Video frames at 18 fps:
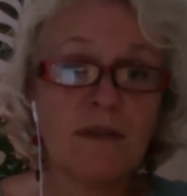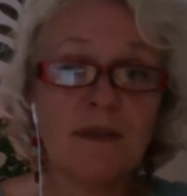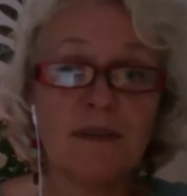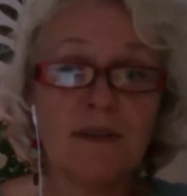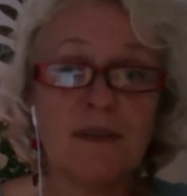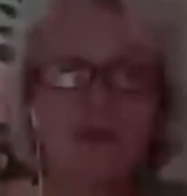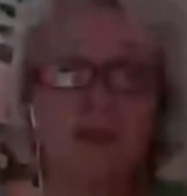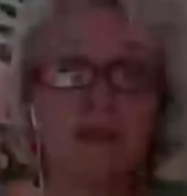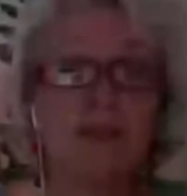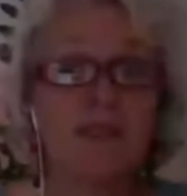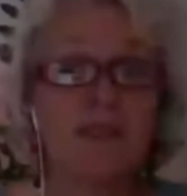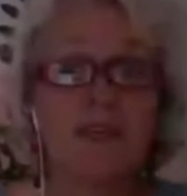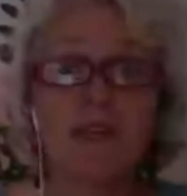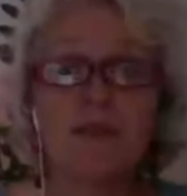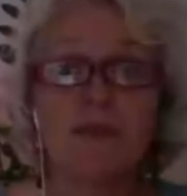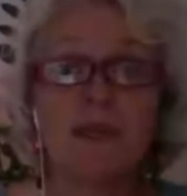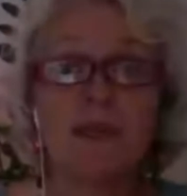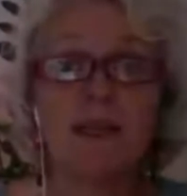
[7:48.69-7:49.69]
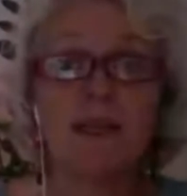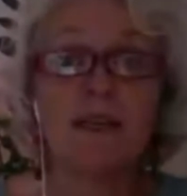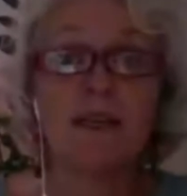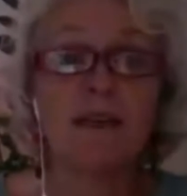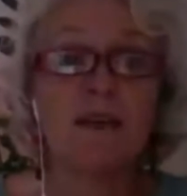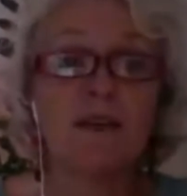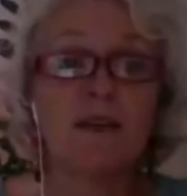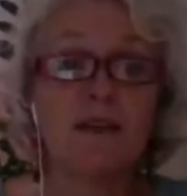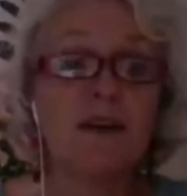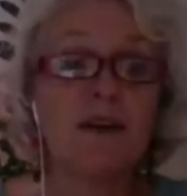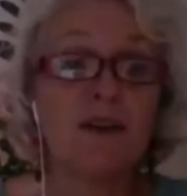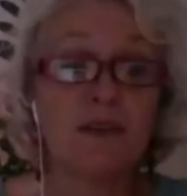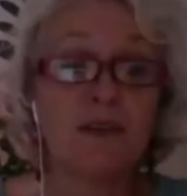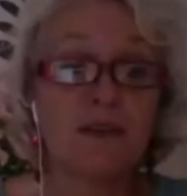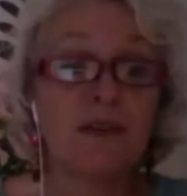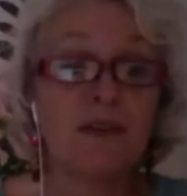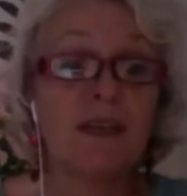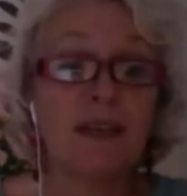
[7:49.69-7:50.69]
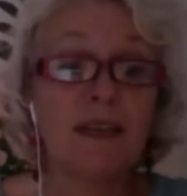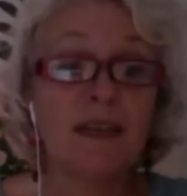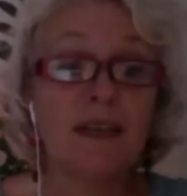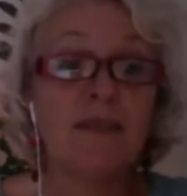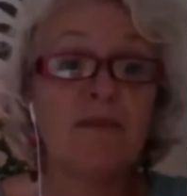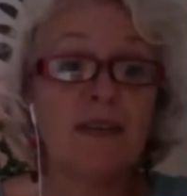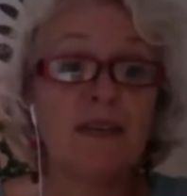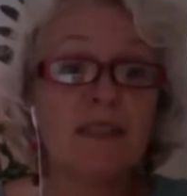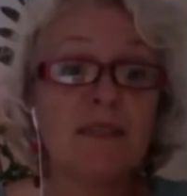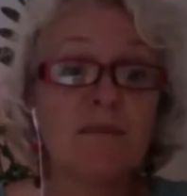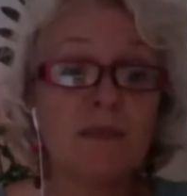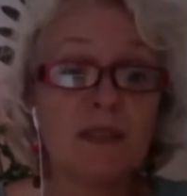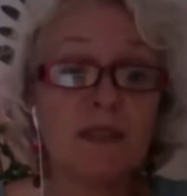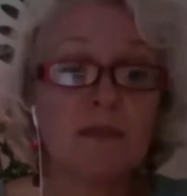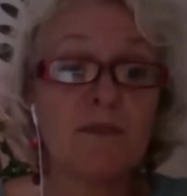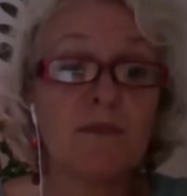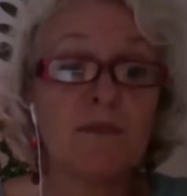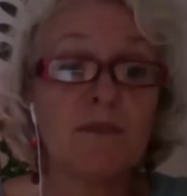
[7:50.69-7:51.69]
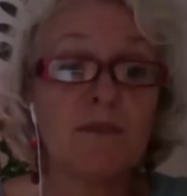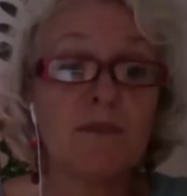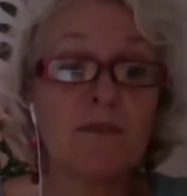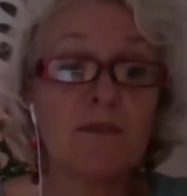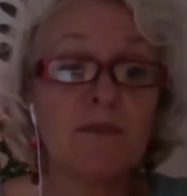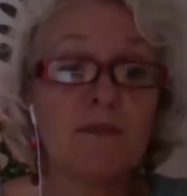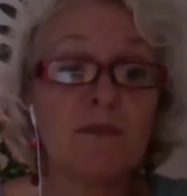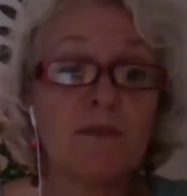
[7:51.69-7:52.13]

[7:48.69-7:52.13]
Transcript: you could say, really, on our investment, right?